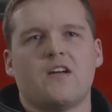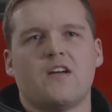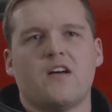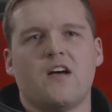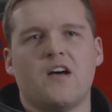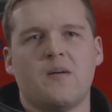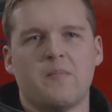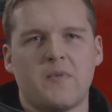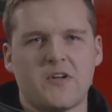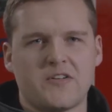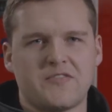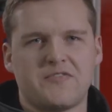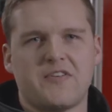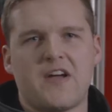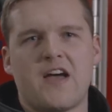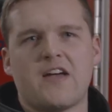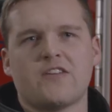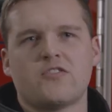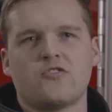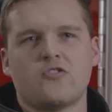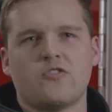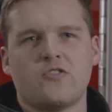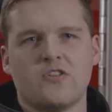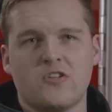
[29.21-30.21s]
Uh, much
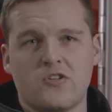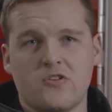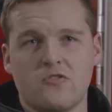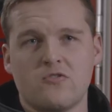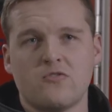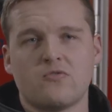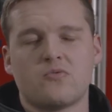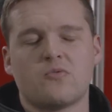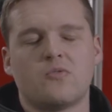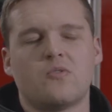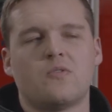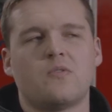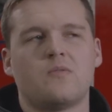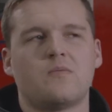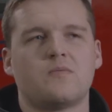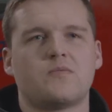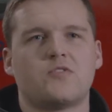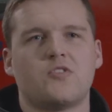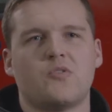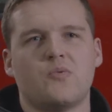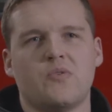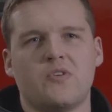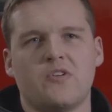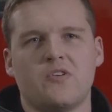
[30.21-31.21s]
faster than usual,
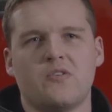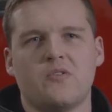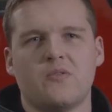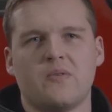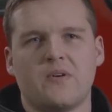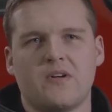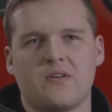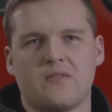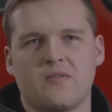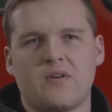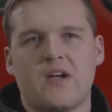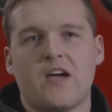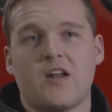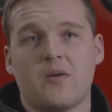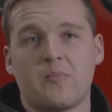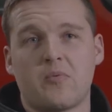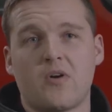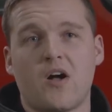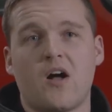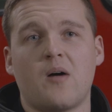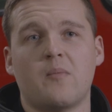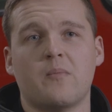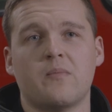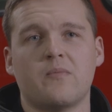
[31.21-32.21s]
so we knew we had a
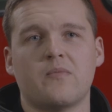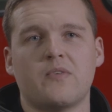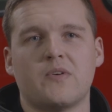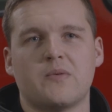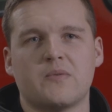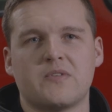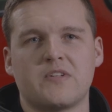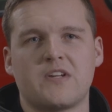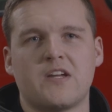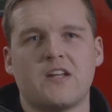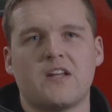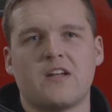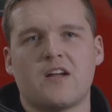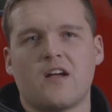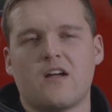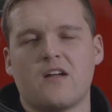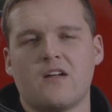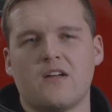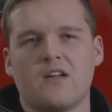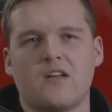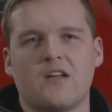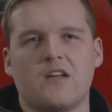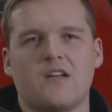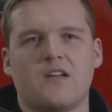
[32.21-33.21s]
problem that was getting
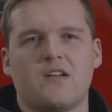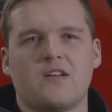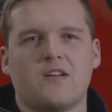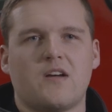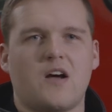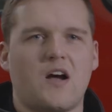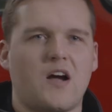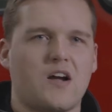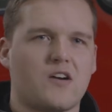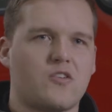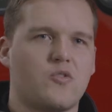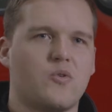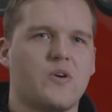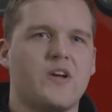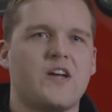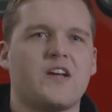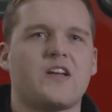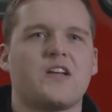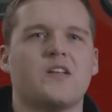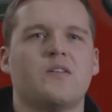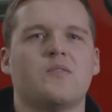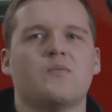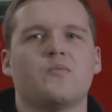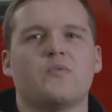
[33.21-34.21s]
hot
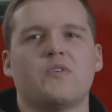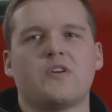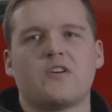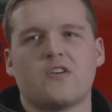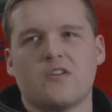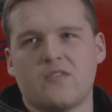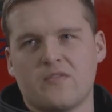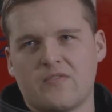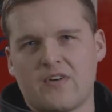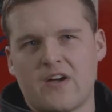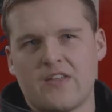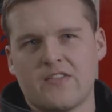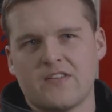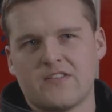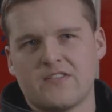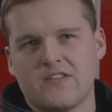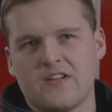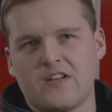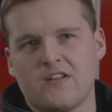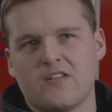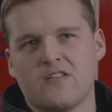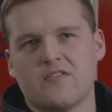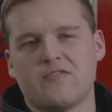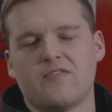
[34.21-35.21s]
quick and we couldn't find the
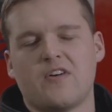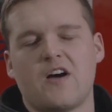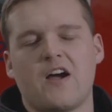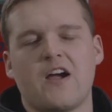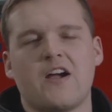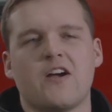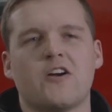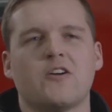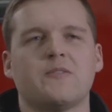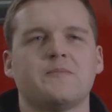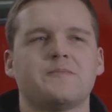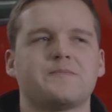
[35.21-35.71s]
seat of the fire.